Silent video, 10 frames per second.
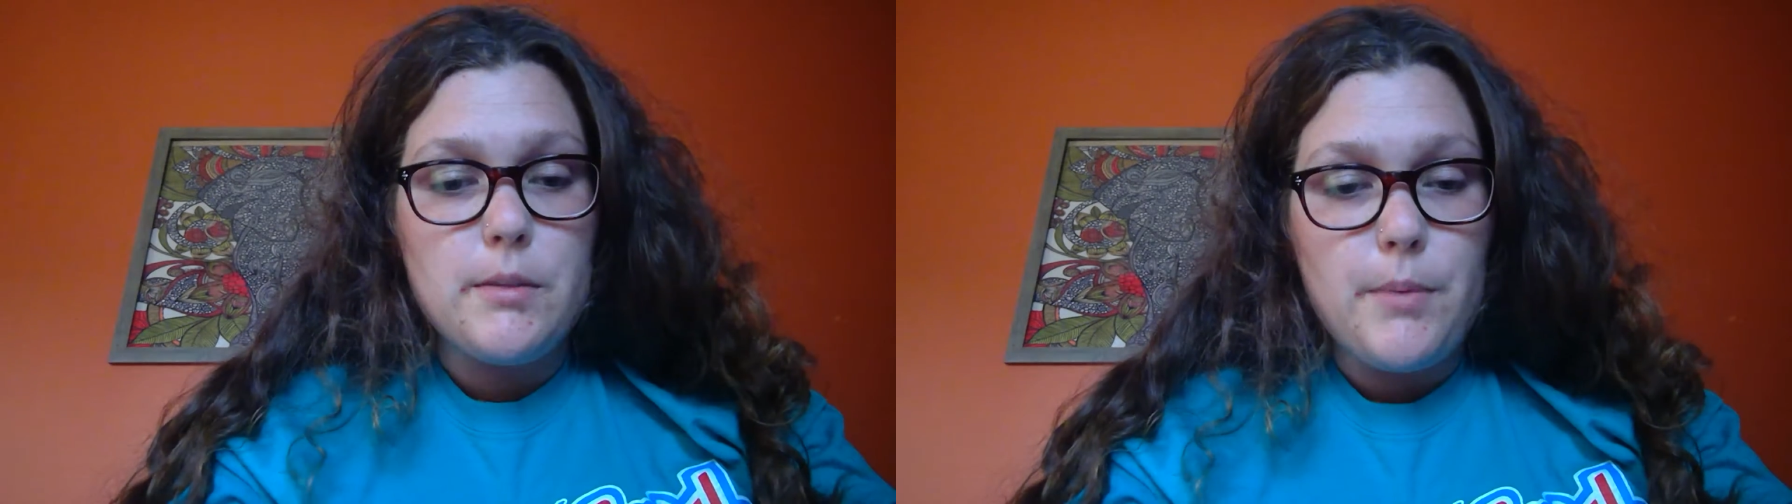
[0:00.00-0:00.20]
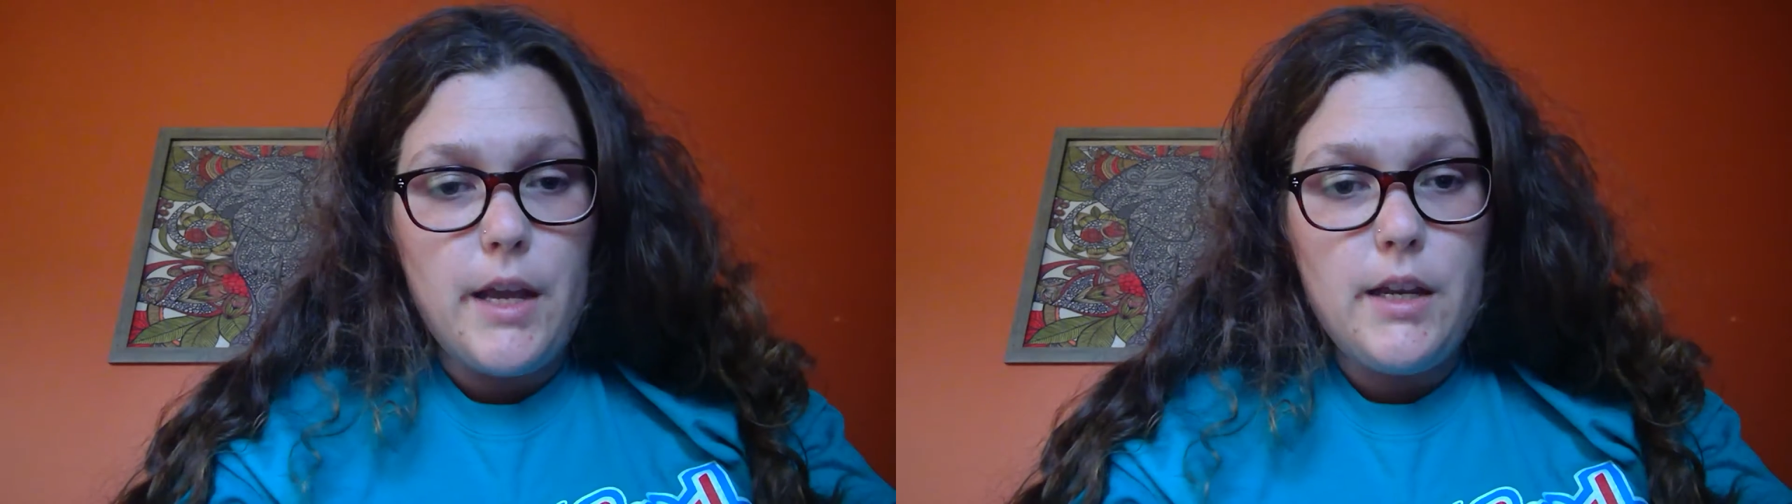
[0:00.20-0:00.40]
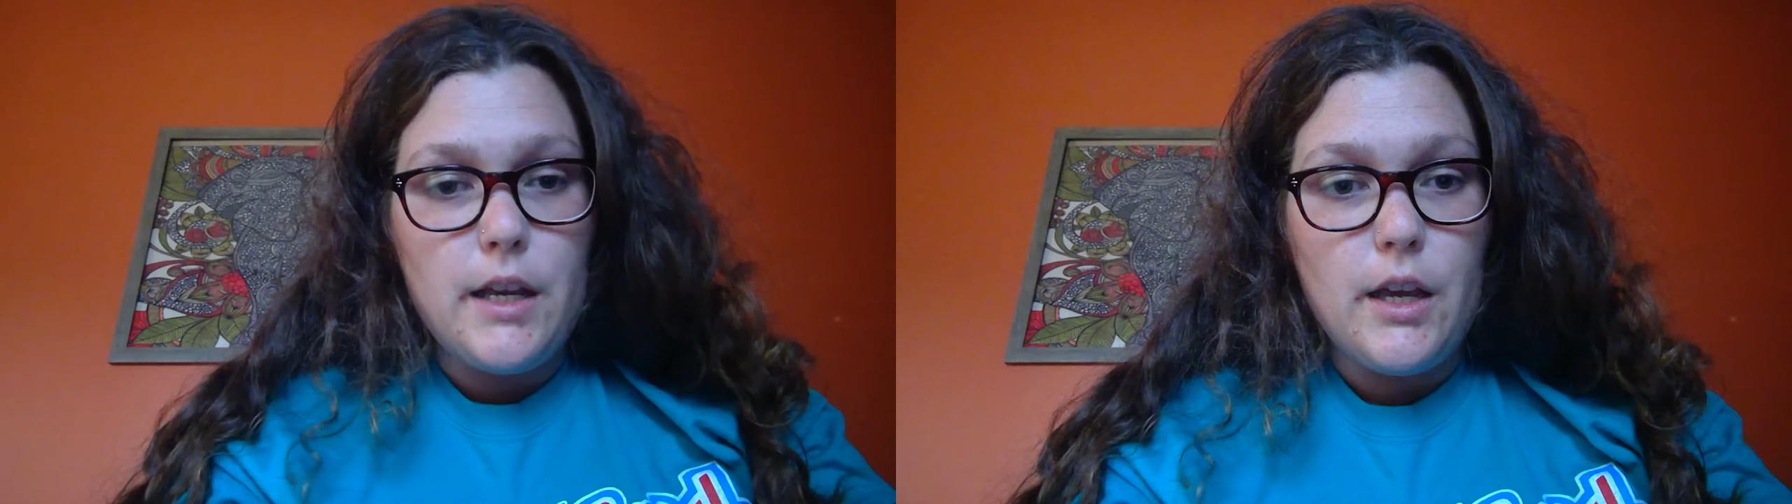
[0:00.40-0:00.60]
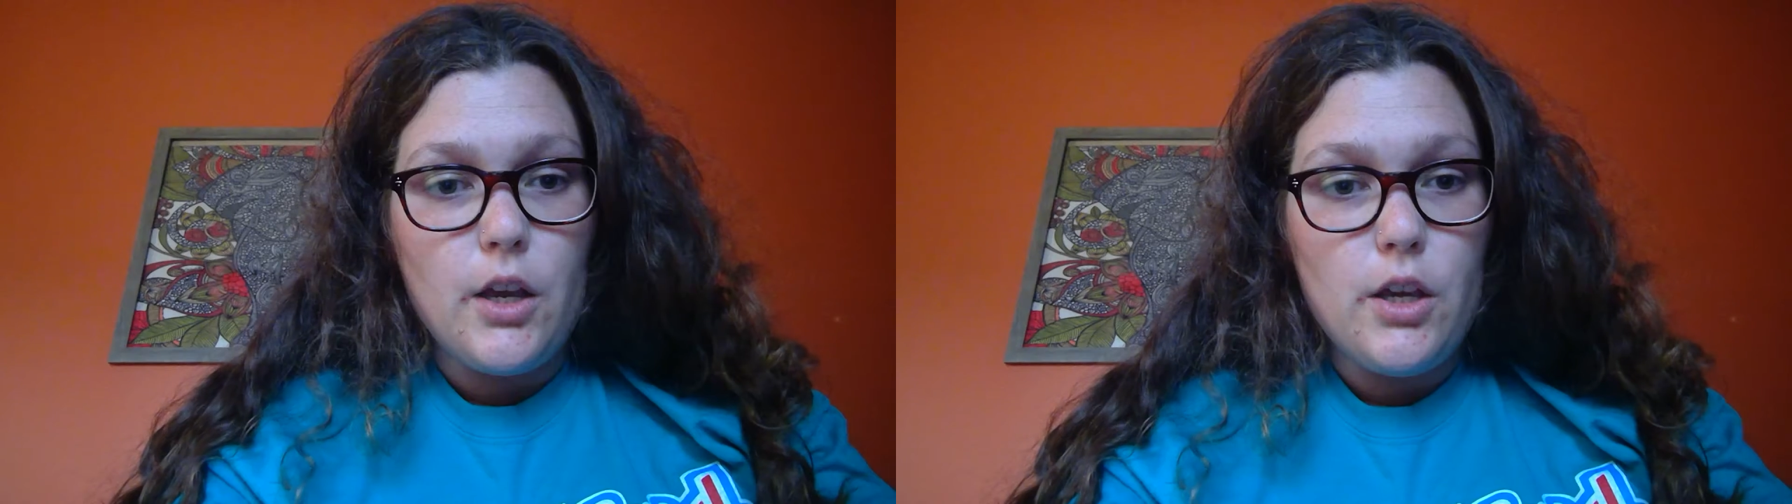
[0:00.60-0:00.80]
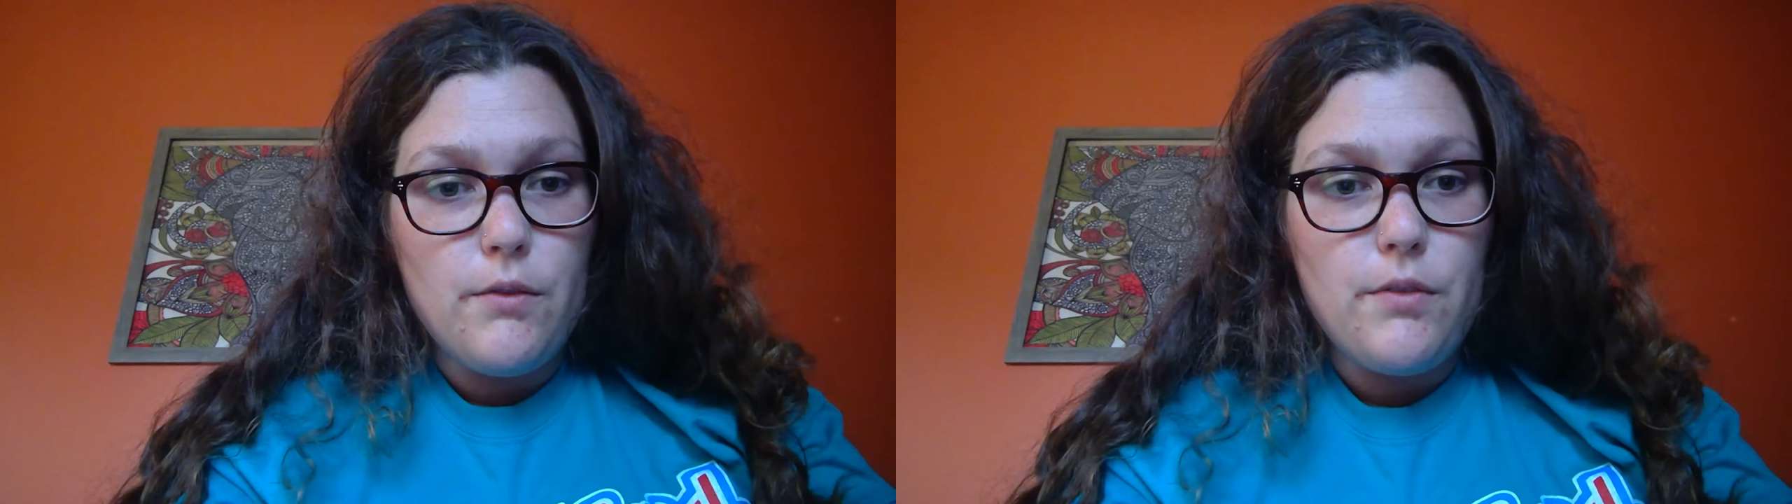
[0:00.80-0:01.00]
debating
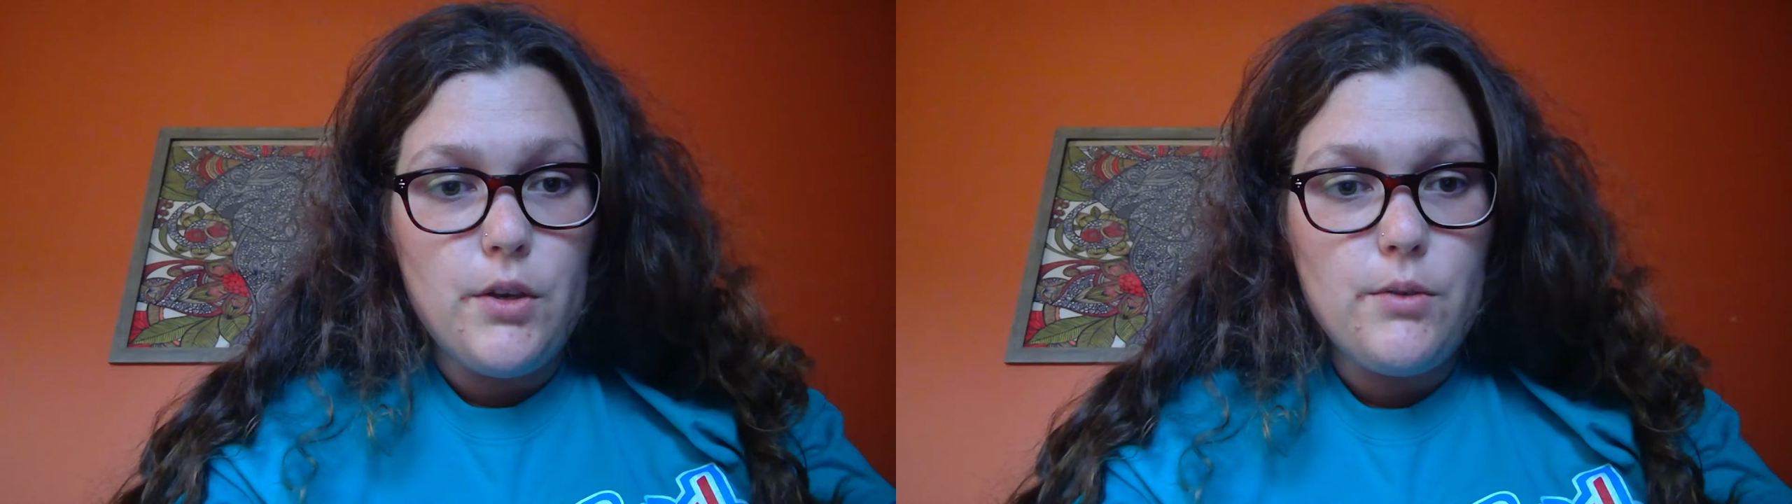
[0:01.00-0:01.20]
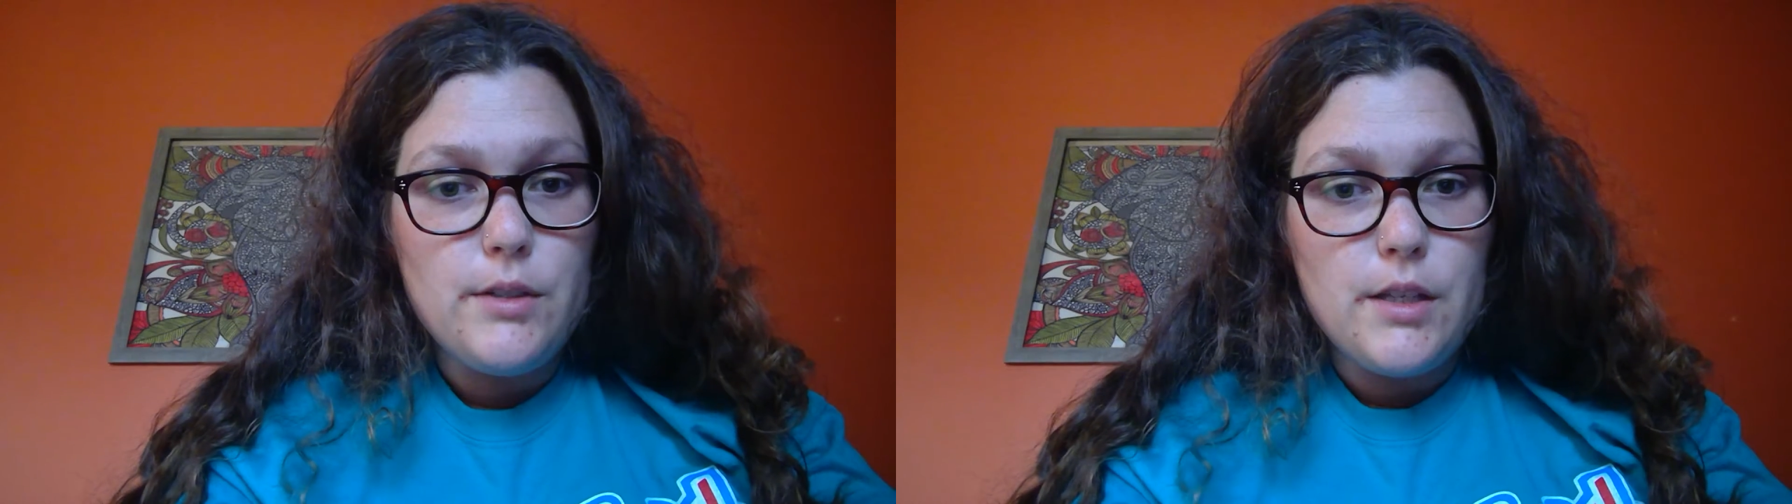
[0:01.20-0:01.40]
confused